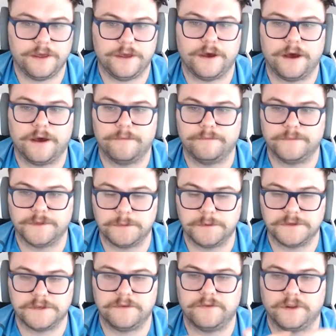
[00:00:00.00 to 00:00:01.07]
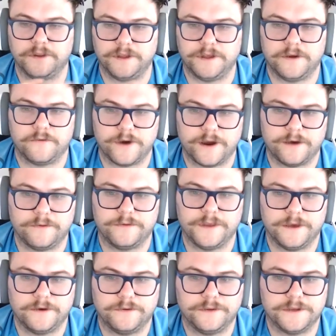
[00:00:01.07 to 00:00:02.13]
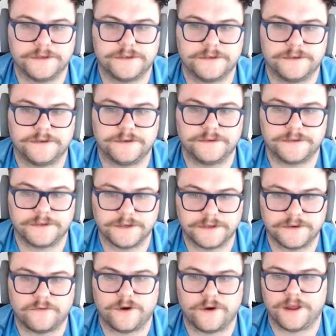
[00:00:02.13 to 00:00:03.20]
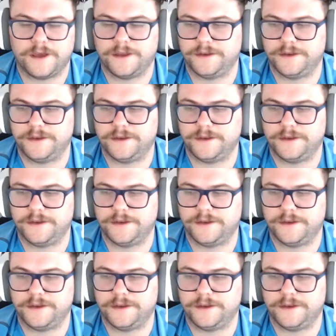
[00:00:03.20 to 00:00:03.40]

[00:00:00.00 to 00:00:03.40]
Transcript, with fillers: um, specifically around the illness schizophrenia.